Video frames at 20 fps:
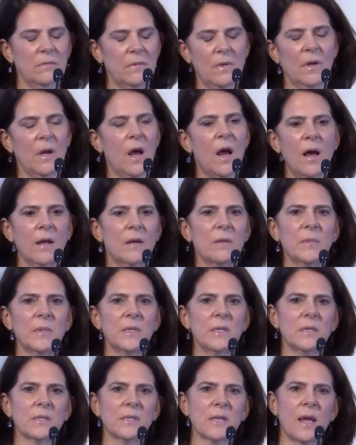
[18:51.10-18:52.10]

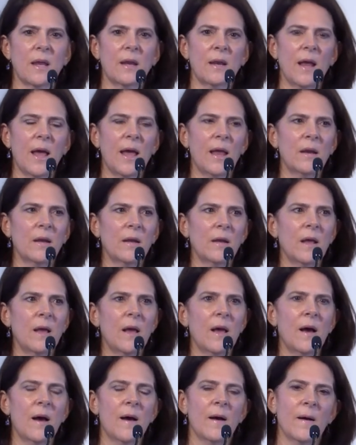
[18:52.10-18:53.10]
economies and, and
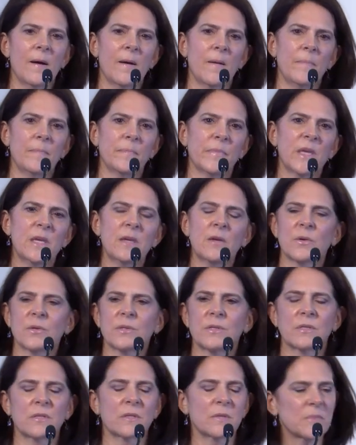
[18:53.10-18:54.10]
um,
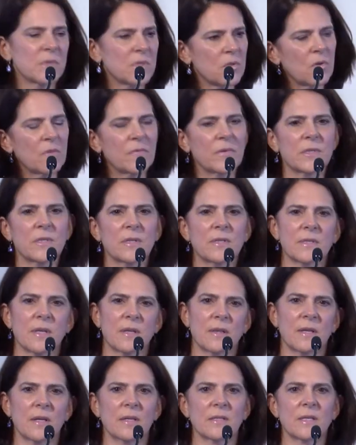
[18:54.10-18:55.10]
ecosystem services
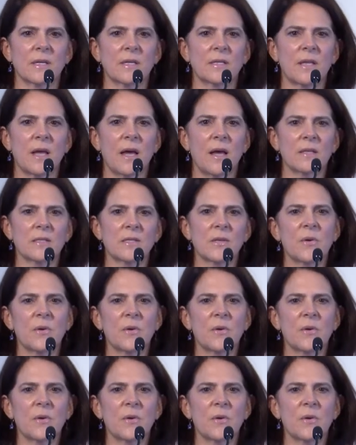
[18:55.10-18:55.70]
and things like that.